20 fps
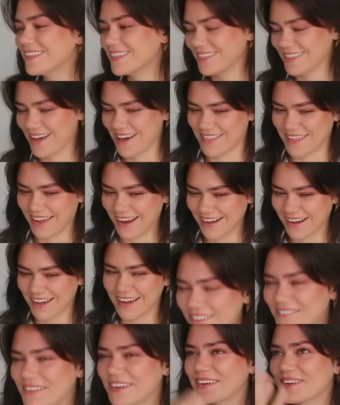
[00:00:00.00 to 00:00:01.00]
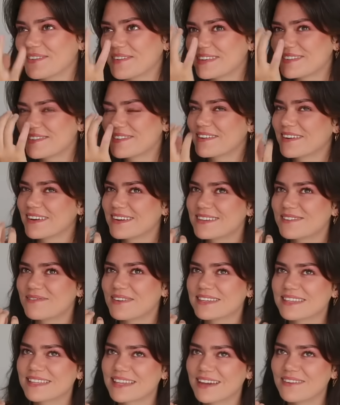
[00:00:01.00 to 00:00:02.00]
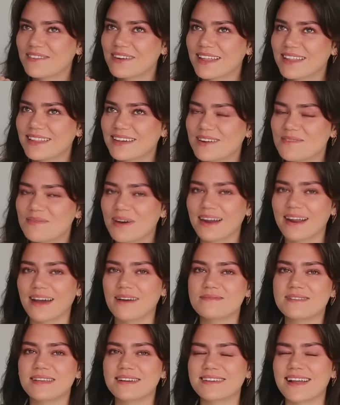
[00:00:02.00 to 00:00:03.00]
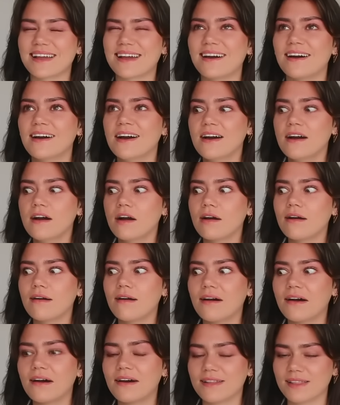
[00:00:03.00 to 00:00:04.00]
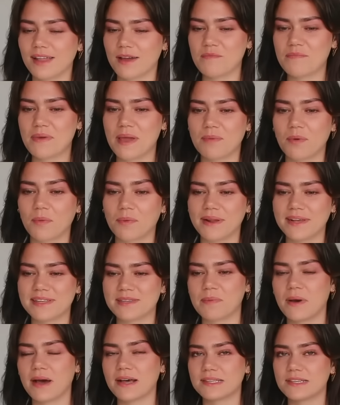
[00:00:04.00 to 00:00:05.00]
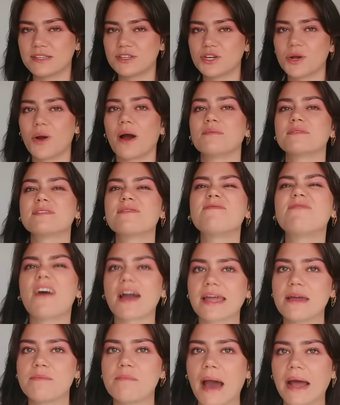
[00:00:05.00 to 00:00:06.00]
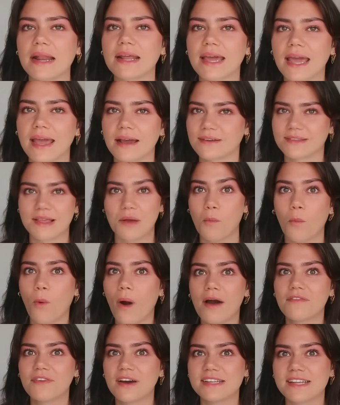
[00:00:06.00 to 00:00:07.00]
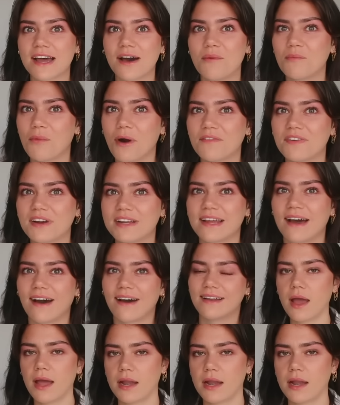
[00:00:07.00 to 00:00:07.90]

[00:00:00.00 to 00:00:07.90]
Nothing. Oh my god, it makes me cringe in my skin when I think about it. I'm such like a, oh, like people pleaser person too. I was fucking panicking. I was like, what have I done? What have I done?